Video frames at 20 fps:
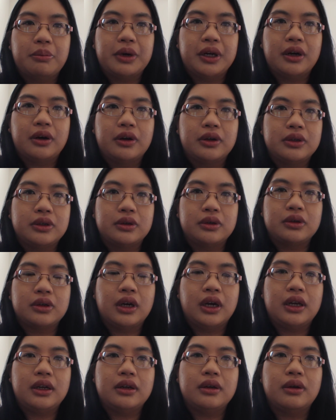but also
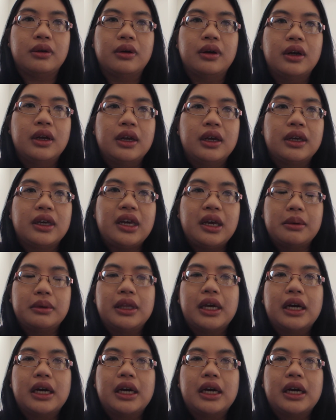trying to keep